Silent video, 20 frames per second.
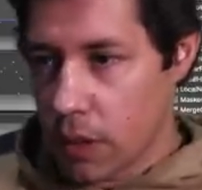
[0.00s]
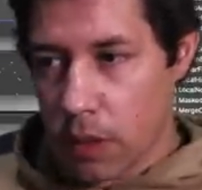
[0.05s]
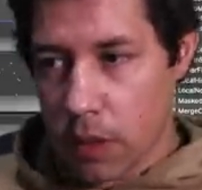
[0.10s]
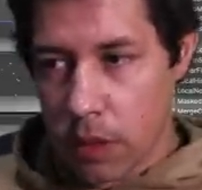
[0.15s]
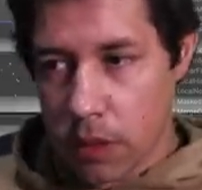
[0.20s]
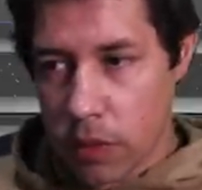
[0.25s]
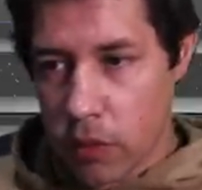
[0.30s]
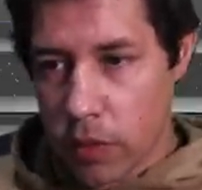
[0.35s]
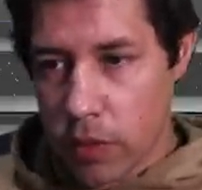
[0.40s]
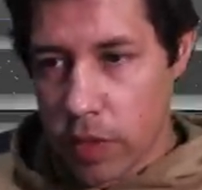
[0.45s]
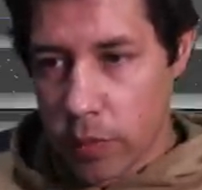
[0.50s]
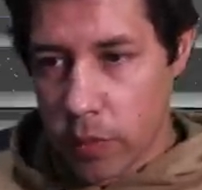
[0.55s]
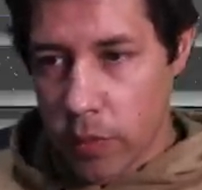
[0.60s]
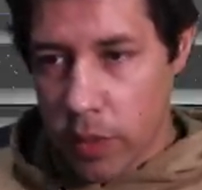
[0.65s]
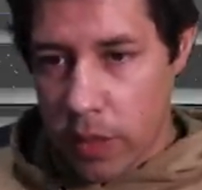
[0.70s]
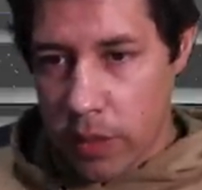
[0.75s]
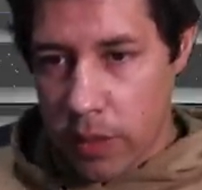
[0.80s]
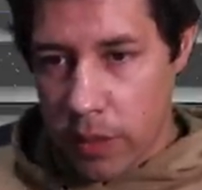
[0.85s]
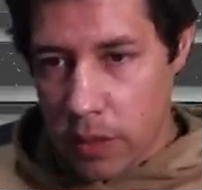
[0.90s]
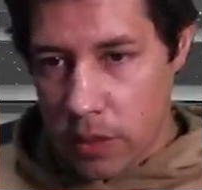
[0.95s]
Let's
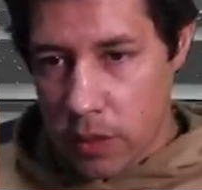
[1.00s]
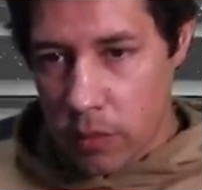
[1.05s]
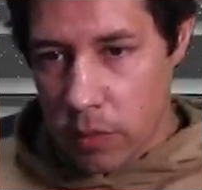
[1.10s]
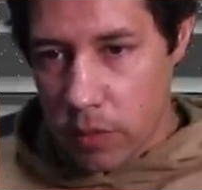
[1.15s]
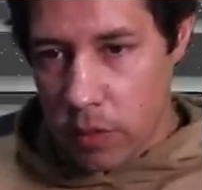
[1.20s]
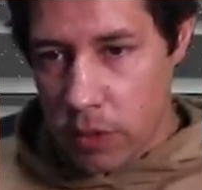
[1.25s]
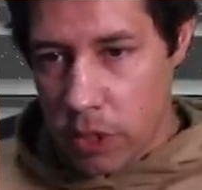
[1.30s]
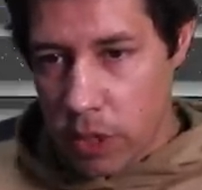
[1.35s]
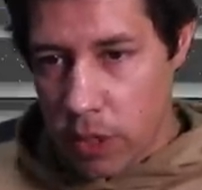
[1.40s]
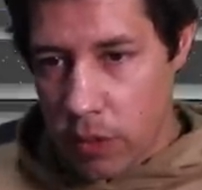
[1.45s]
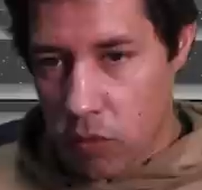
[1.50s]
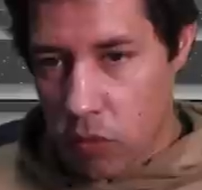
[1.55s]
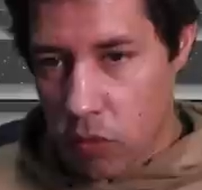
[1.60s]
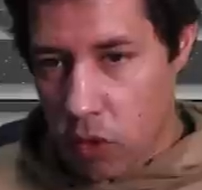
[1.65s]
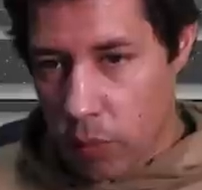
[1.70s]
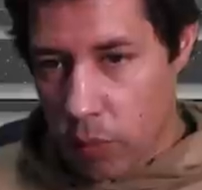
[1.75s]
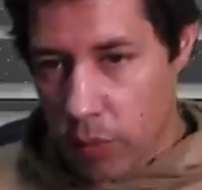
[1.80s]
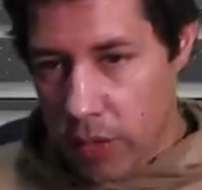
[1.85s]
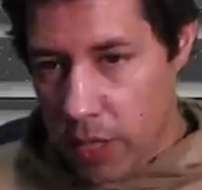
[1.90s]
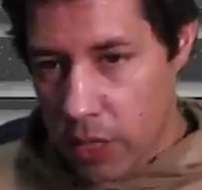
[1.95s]
recombine these with channel
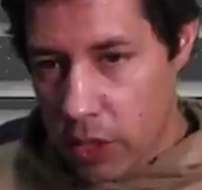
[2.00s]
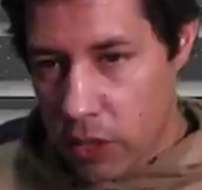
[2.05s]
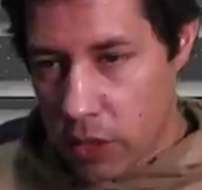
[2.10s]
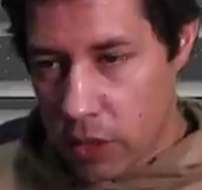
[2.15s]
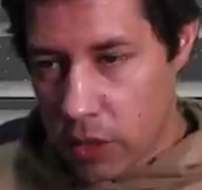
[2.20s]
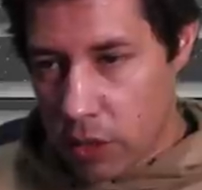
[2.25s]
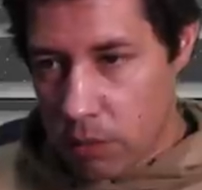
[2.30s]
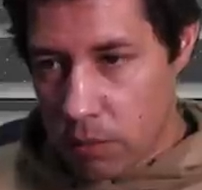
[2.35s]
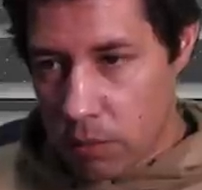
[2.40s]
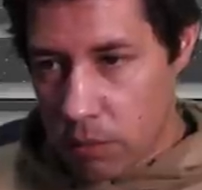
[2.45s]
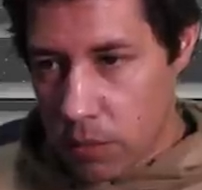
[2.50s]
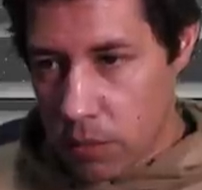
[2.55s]
combination,